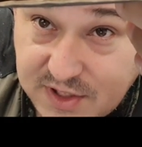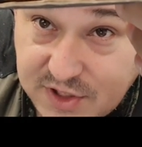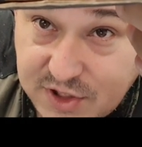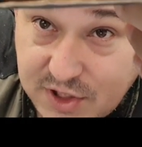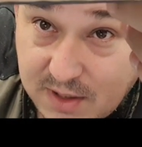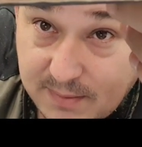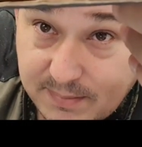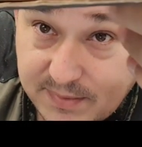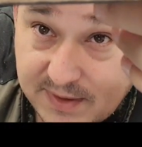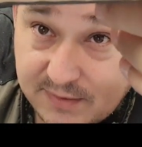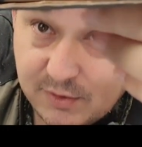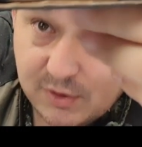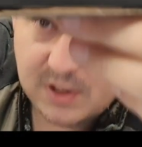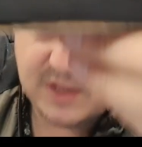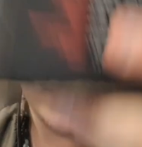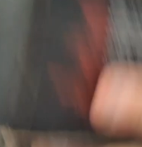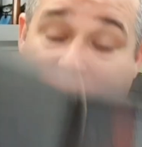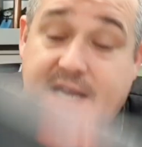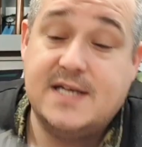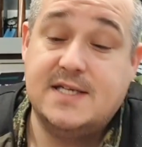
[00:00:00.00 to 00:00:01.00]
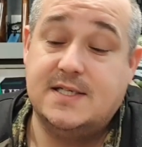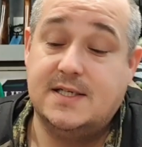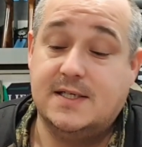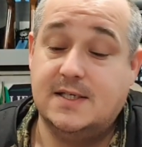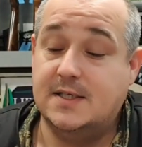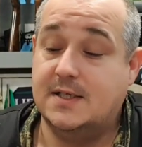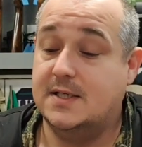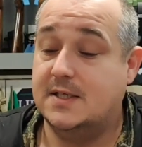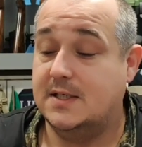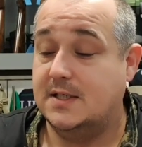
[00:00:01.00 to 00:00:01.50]
in the shop, they're all on the end,
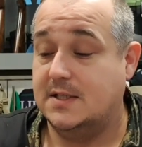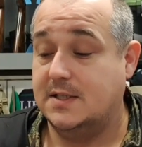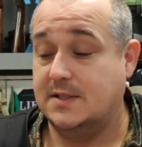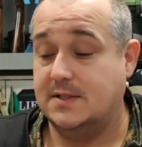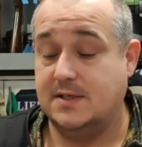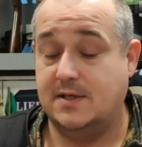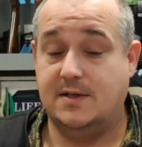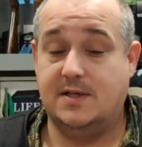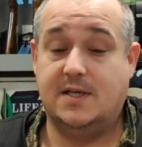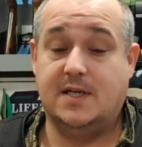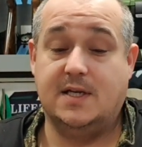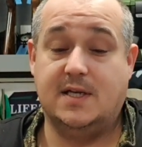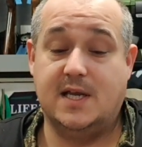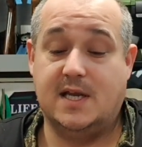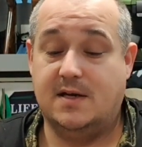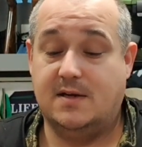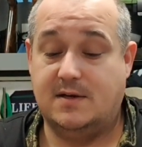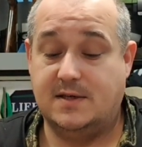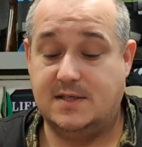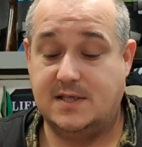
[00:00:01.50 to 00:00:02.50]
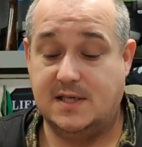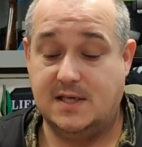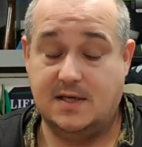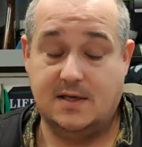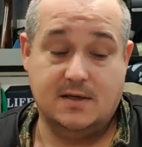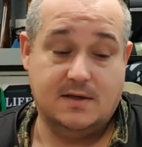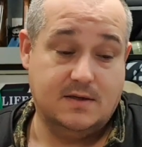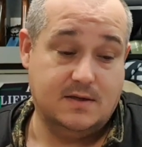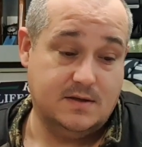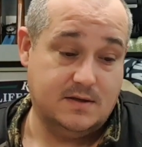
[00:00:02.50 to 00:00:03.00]
so you can get an
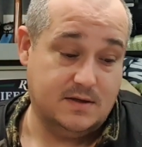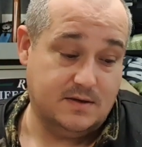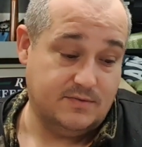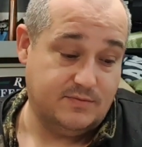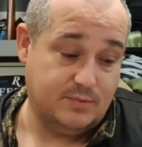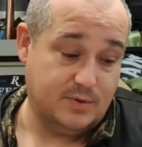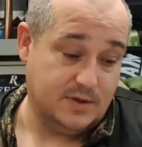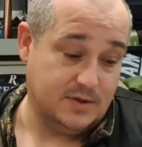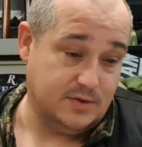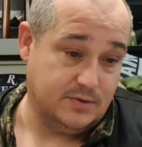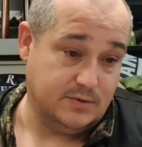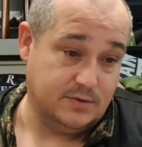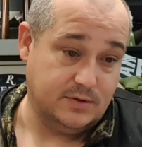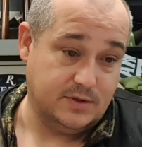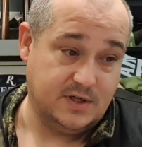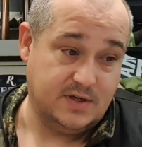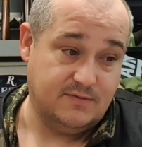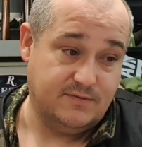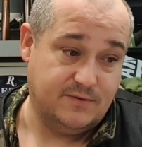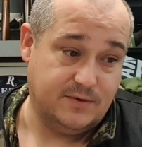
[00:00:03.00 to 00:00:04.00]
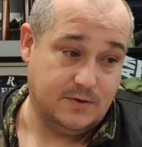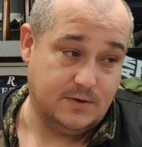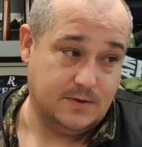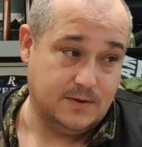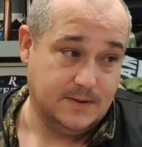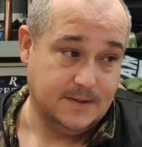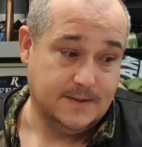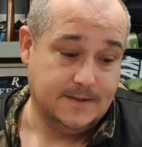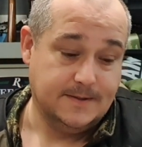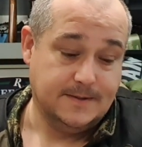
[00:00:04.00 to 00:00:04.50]
idea of what you're looking
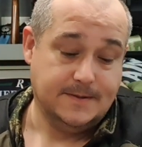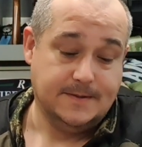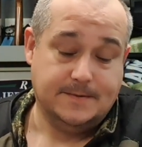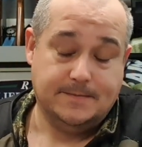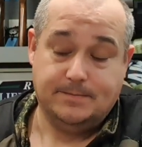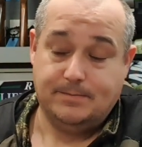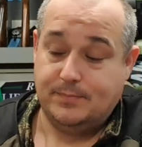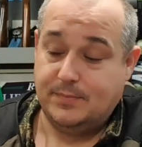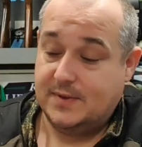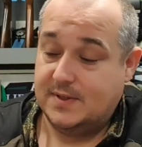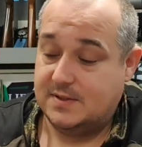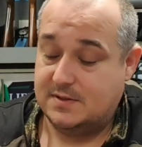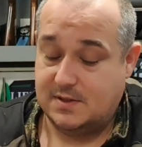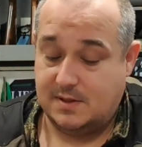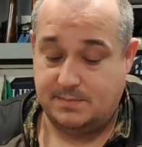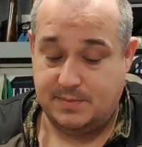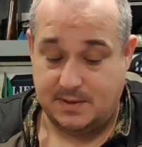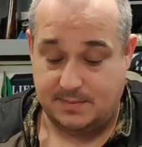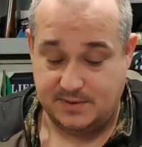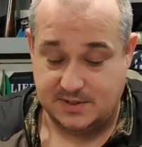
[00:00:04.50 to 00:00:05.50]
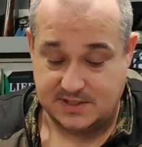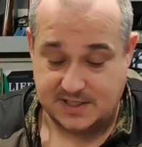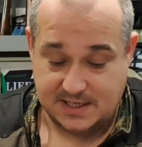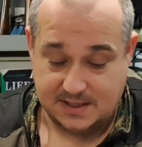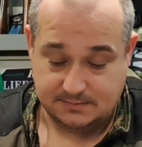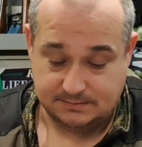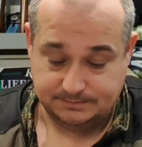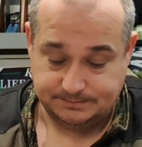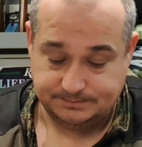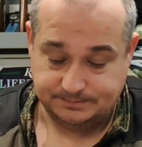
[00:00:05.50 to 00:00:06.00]
for. So I'll pop this
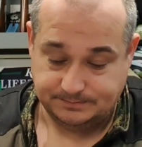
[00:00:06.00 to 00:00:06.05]
out.